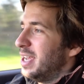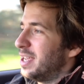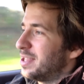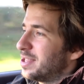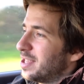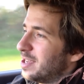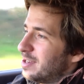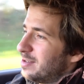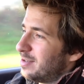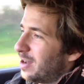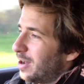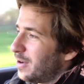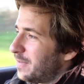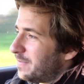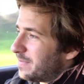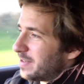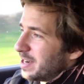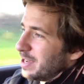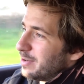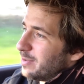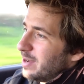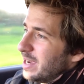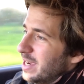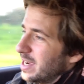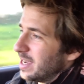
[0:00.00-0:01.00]
So
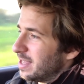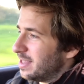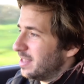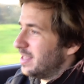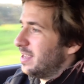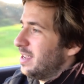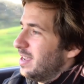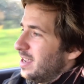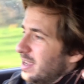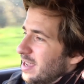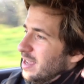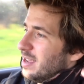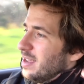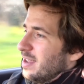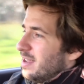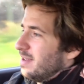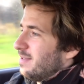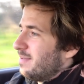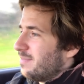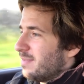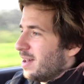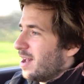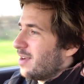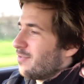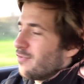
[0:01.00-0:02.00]
hopefully we can
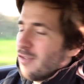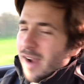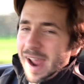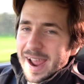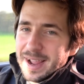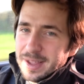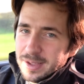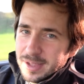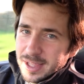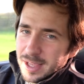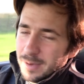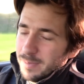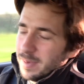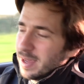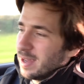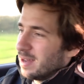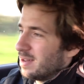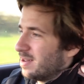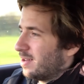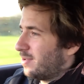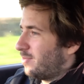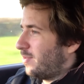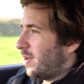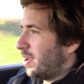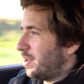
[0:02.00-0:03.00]
arrange
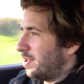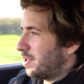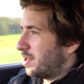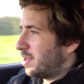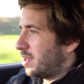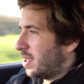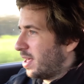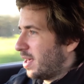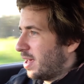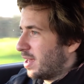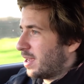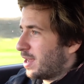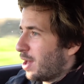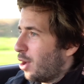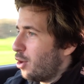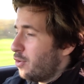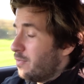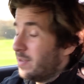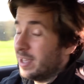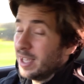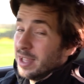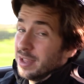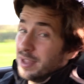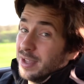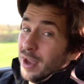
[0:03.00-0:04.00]
something once
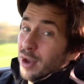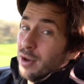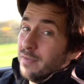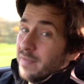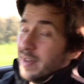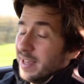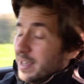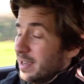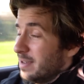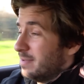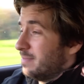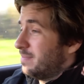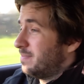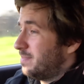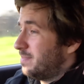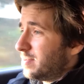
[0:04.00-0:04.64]
COVID is novid.